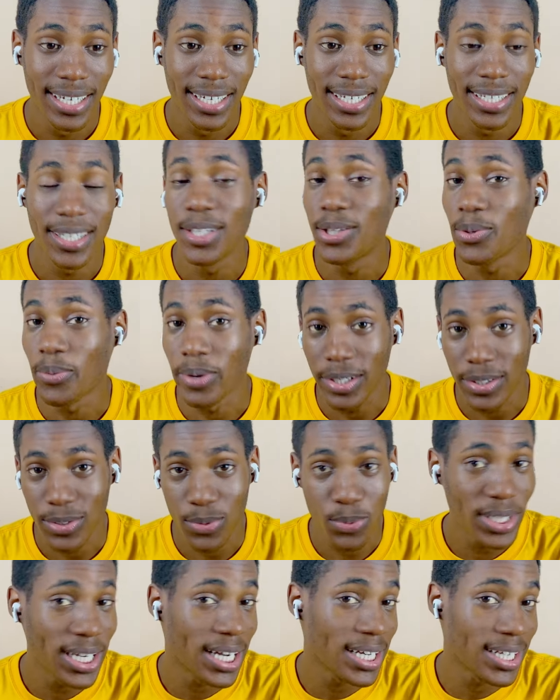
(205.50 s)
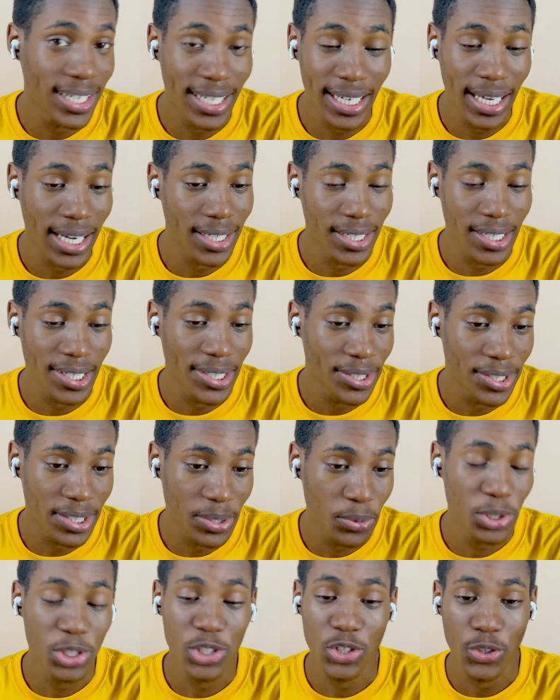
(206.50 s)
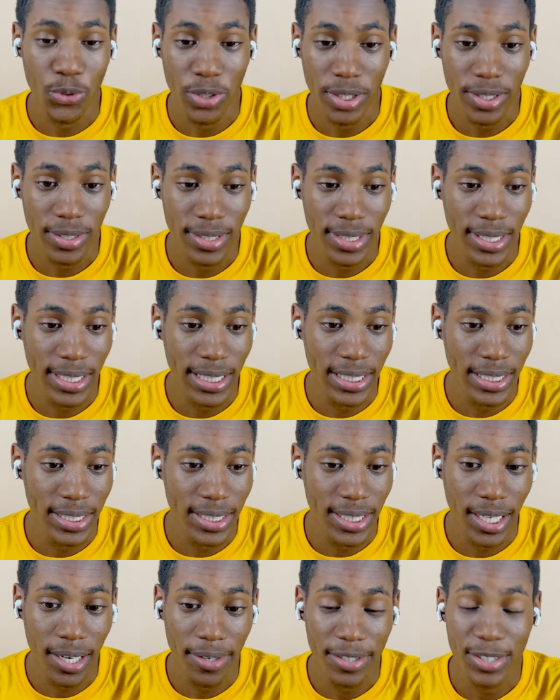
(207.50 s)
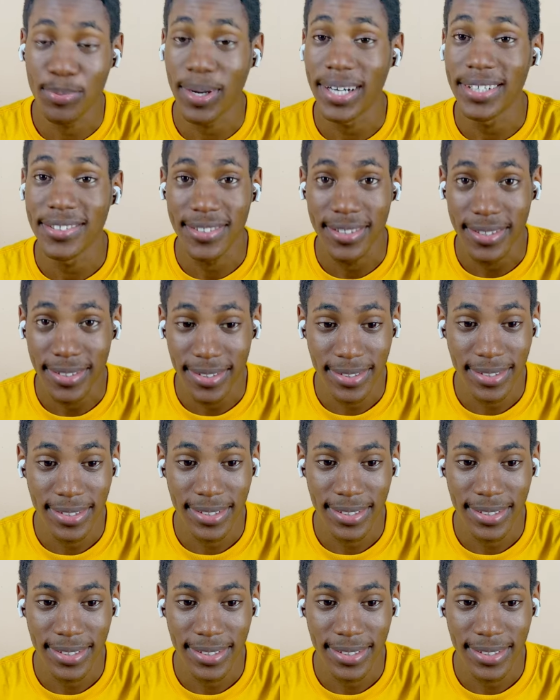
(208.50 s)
Either ways, we gotta get out of here. It was short and spicy.